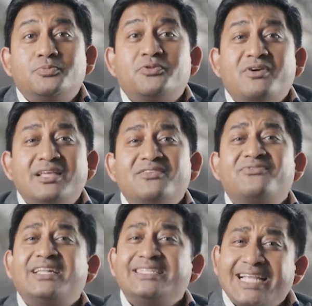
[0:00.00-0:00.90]
to provide the
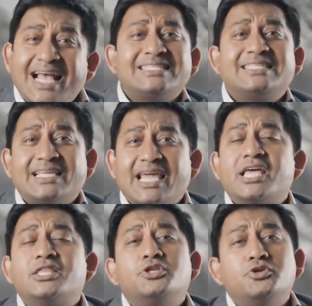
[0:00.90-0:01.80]
fantastic
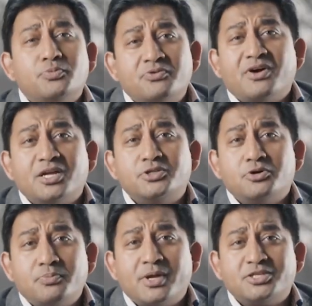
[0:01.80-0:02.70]
care that you provide
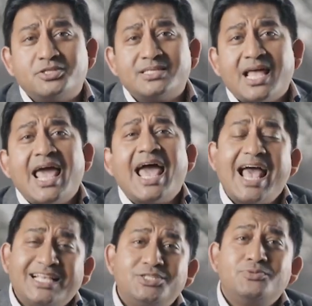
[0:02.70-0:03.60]
your patients,
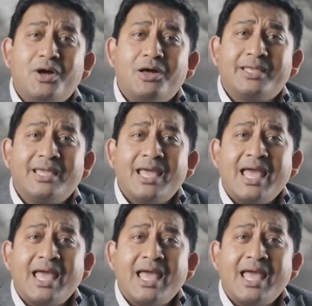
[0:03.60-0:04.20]
as do I.